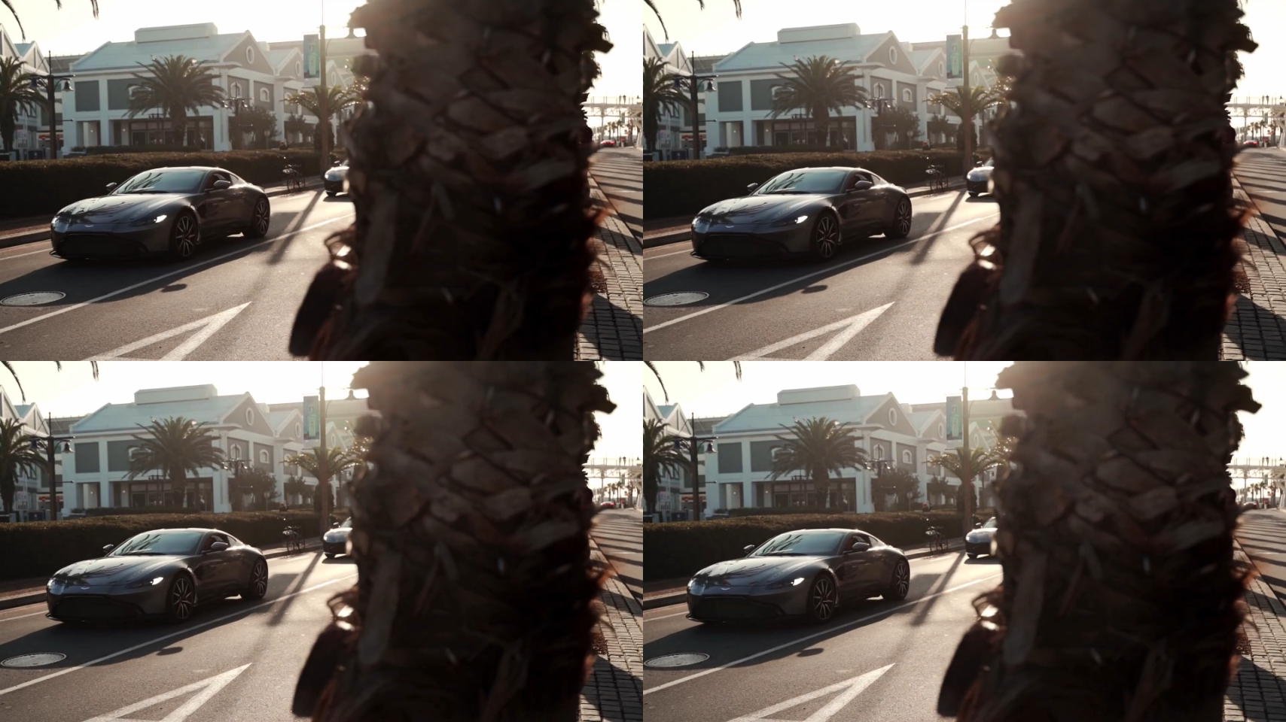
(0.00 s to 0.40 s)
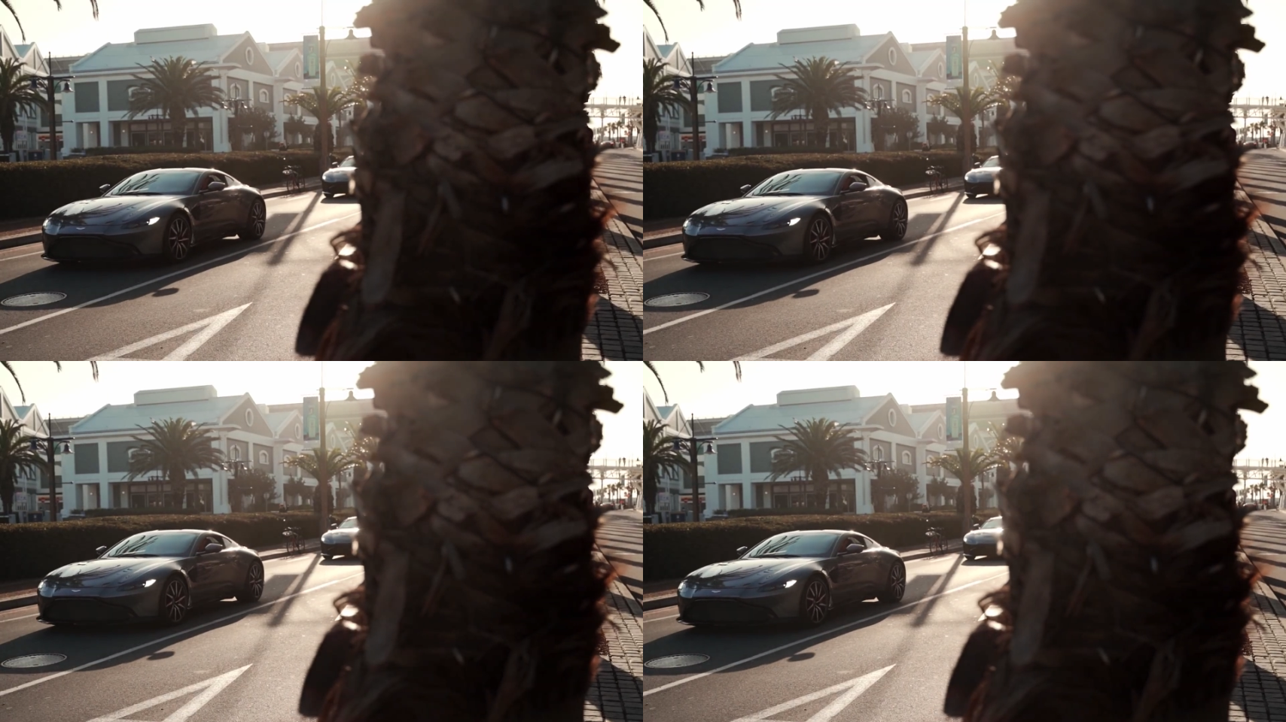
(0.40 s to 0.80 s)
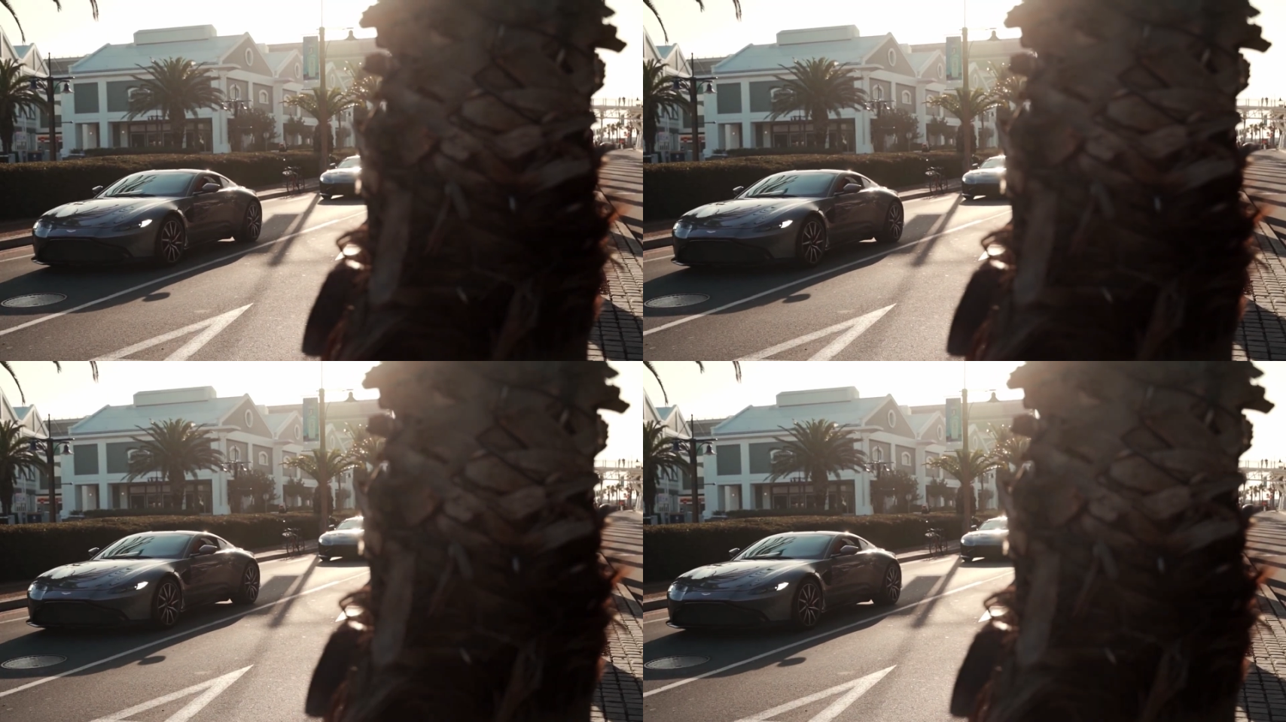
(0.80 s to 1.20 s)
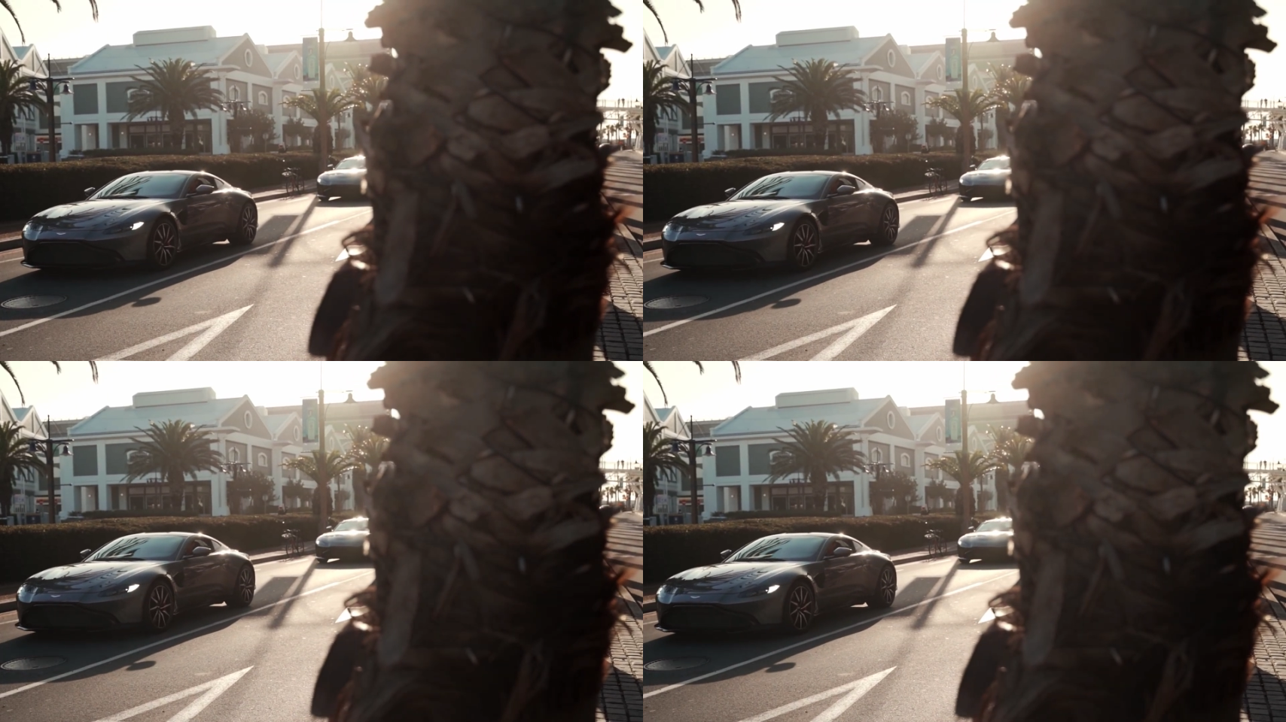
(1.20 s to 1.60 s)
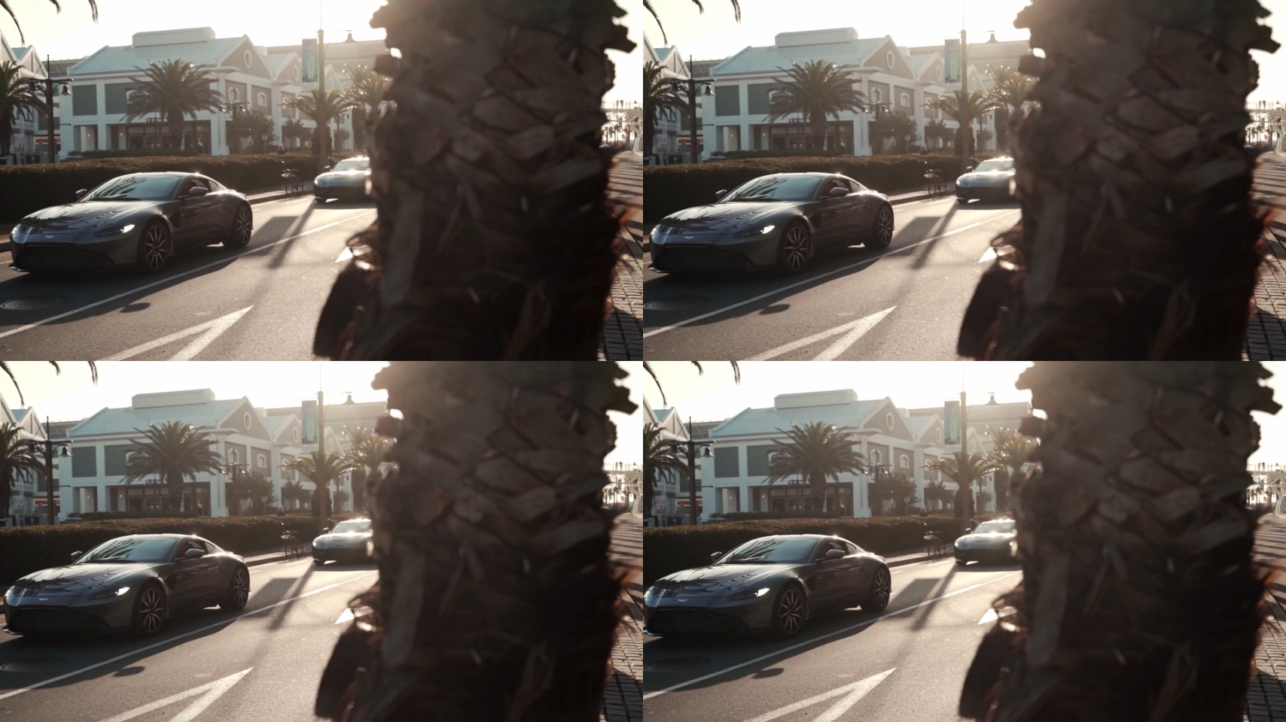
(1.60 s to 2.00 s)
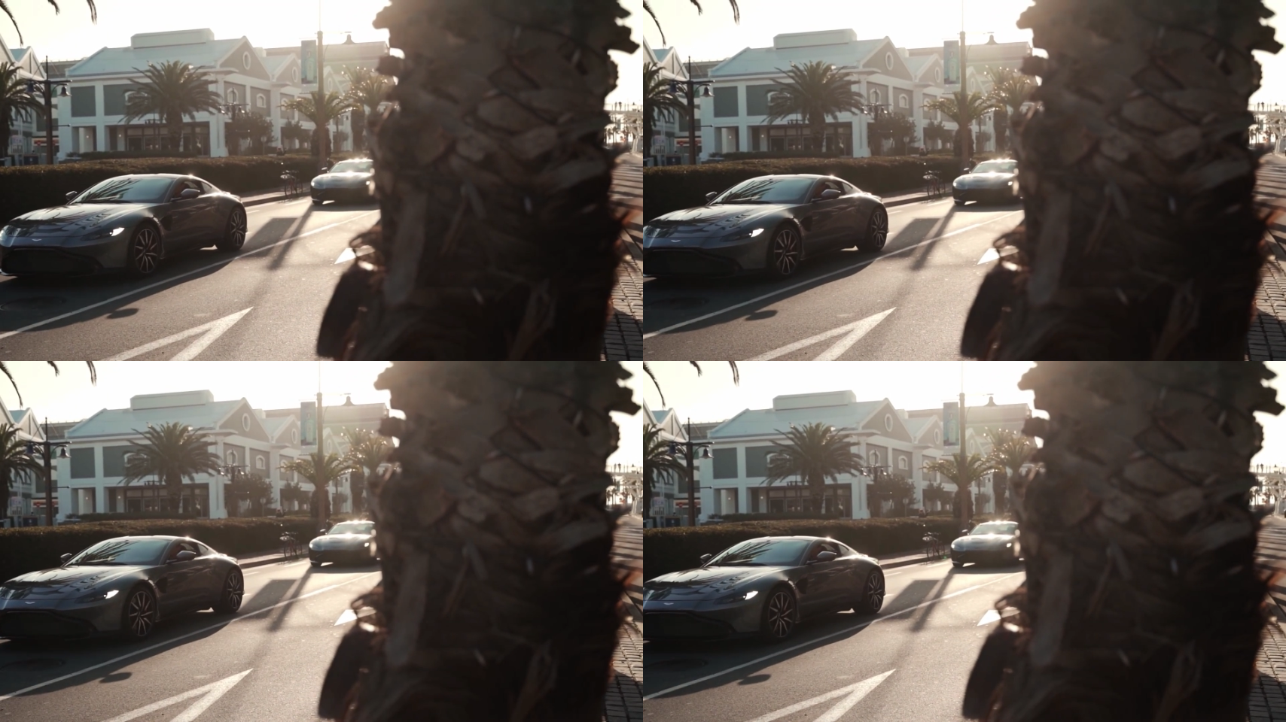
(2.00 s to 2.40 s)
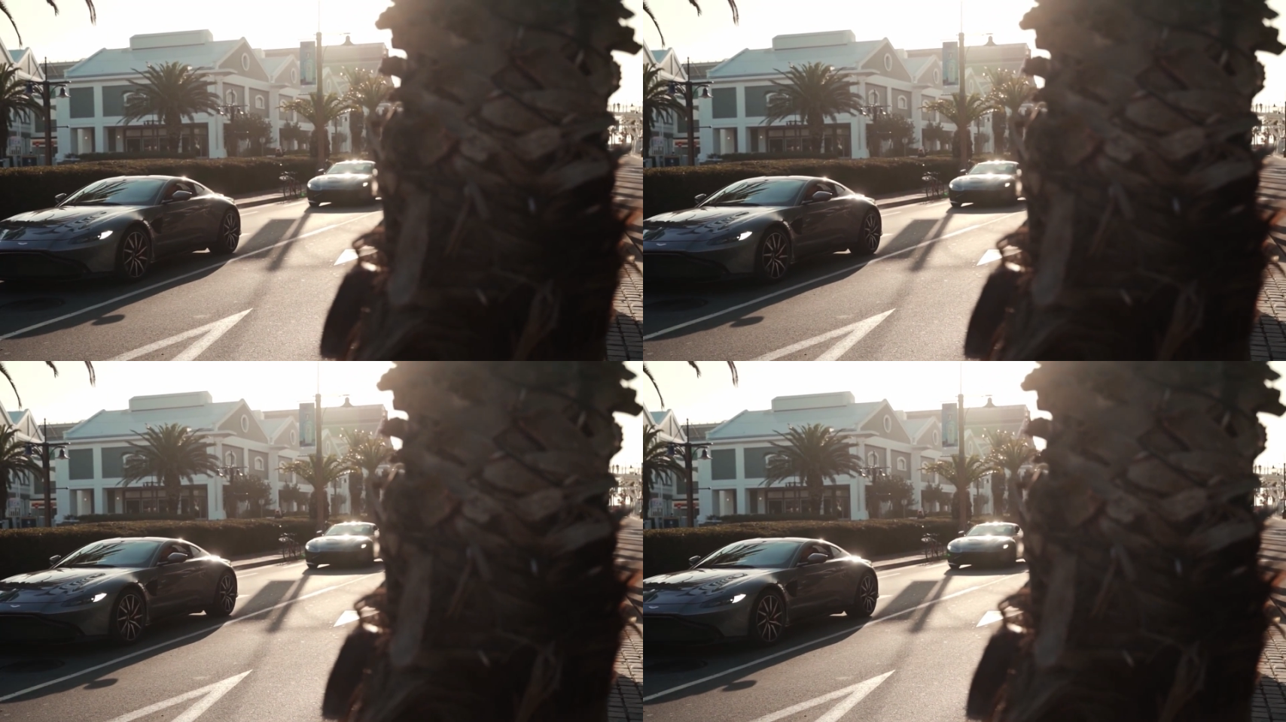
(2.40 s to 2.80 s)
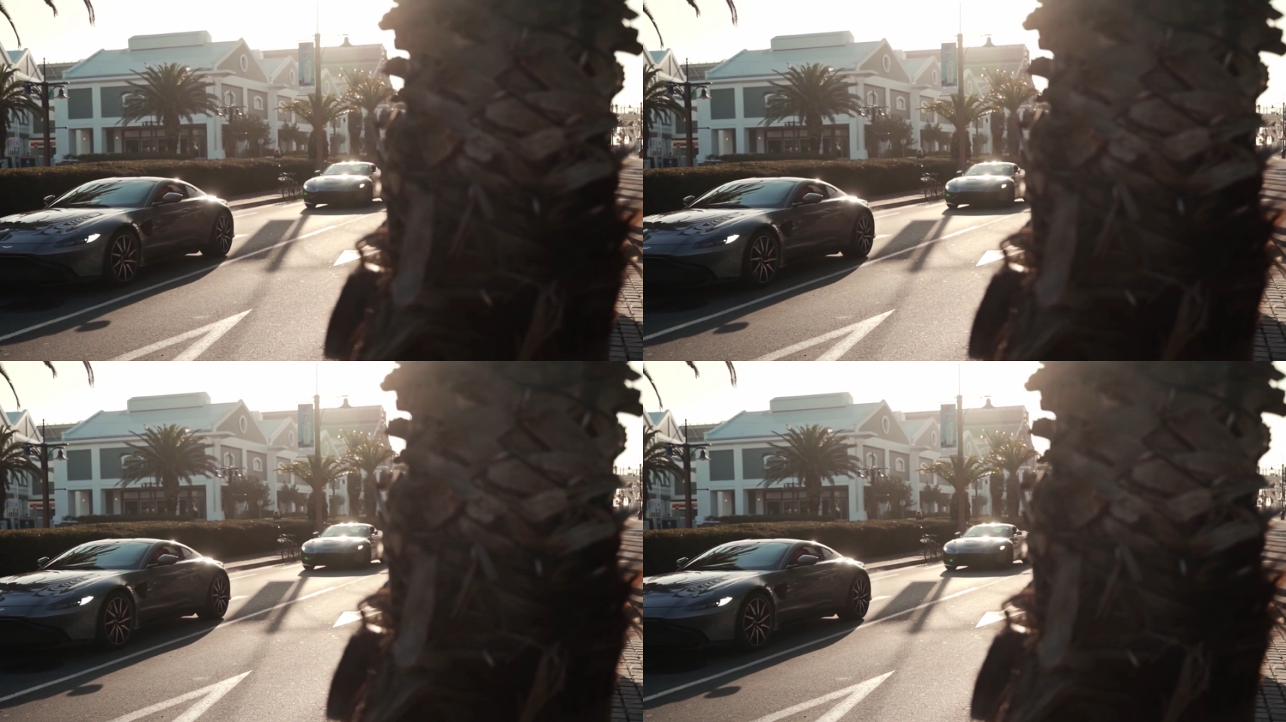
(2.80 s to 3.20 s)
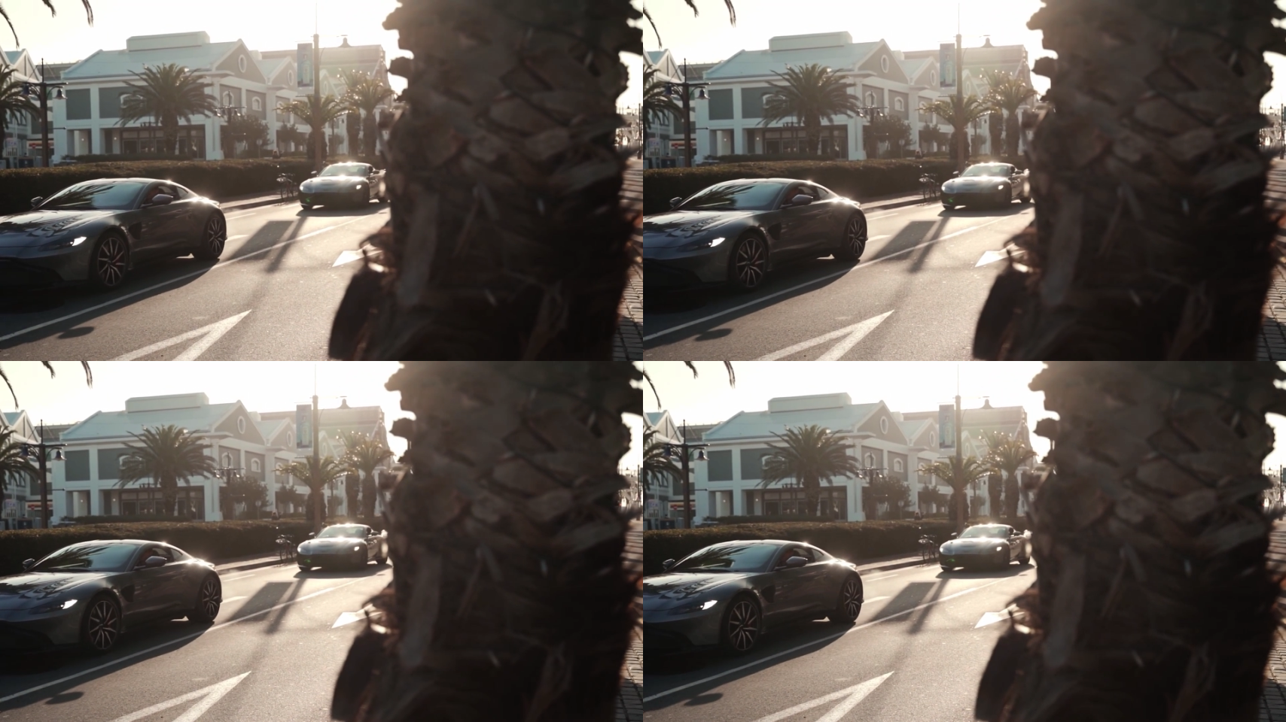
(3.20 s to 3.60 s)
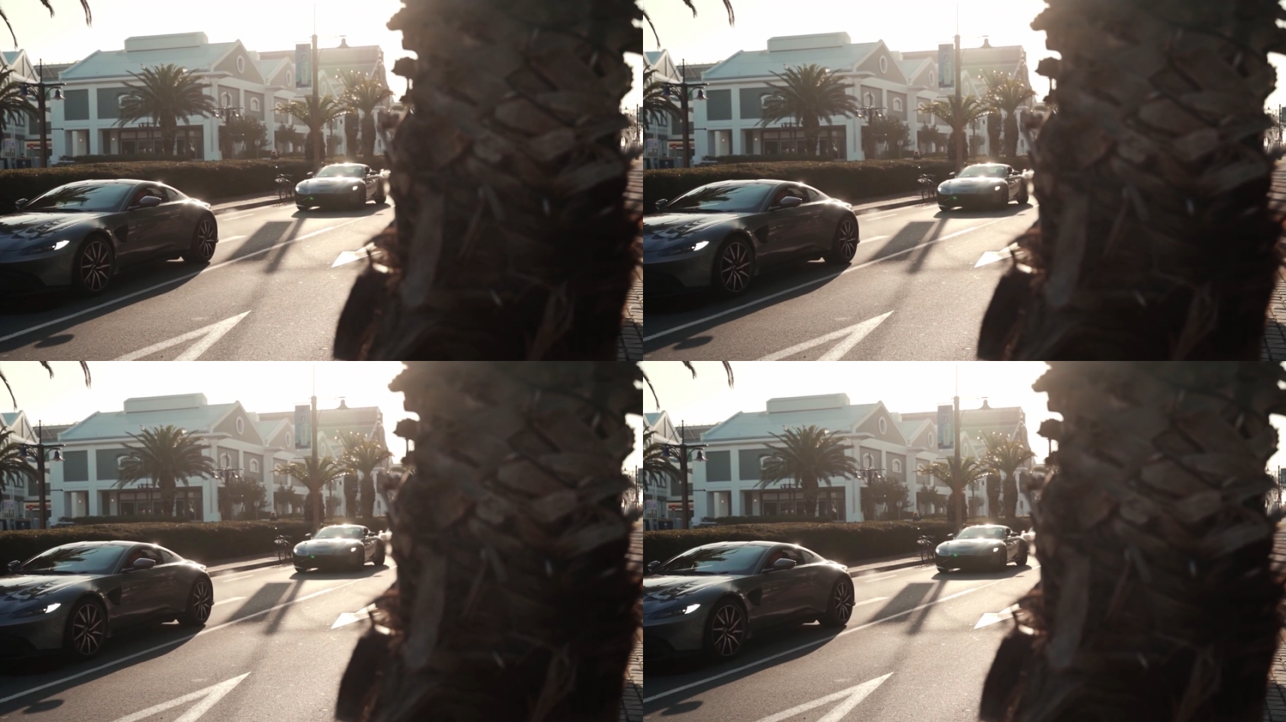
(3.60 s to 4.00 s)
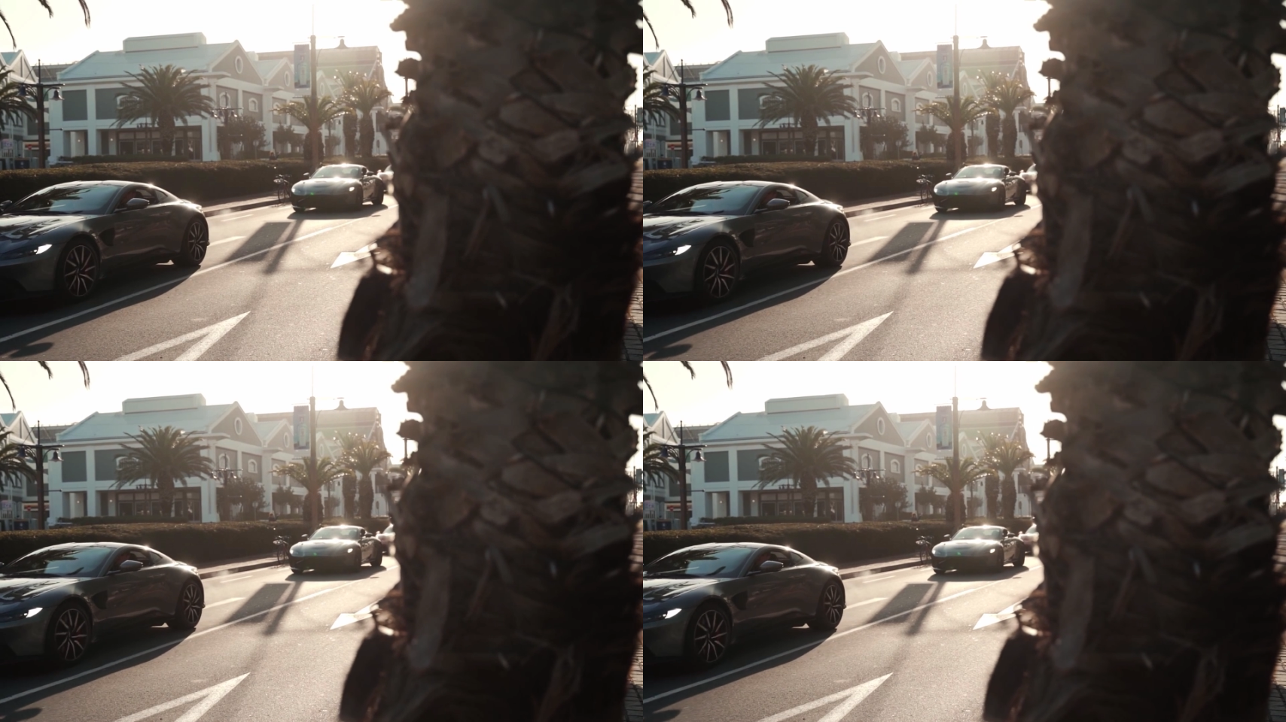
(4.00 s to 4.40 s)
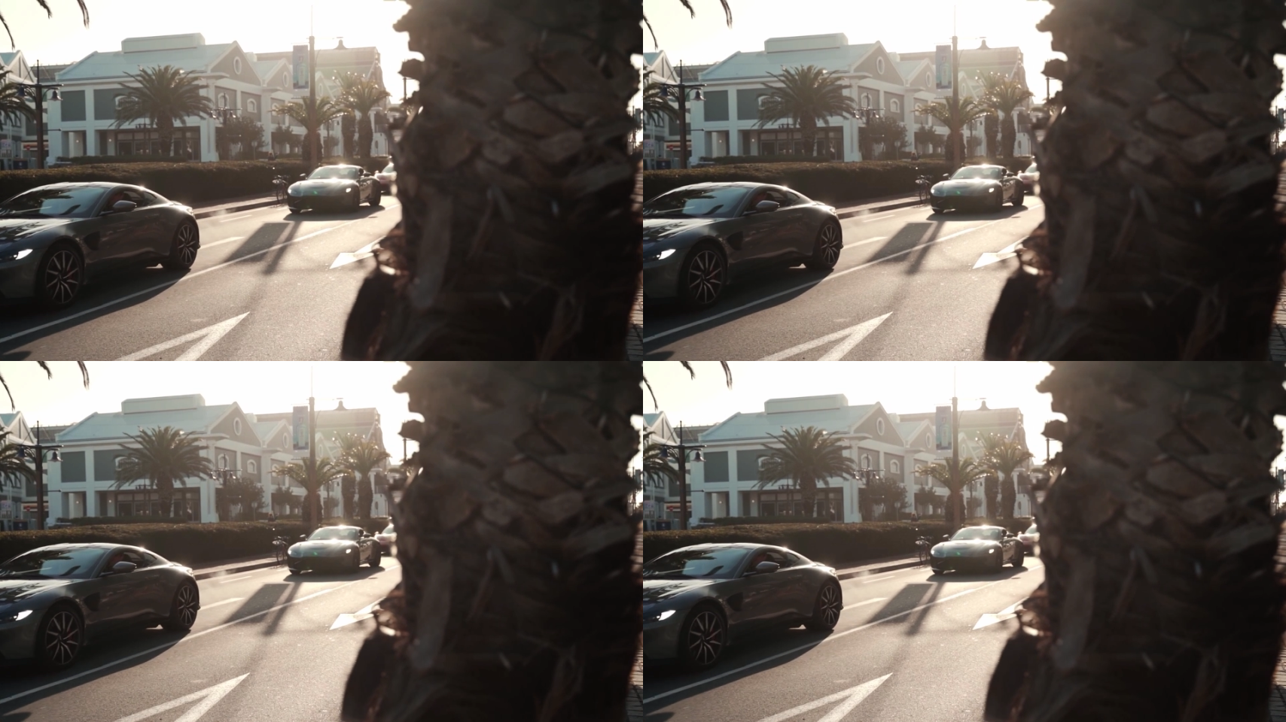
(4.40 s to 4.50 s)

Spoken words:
[unreadable: no face in view]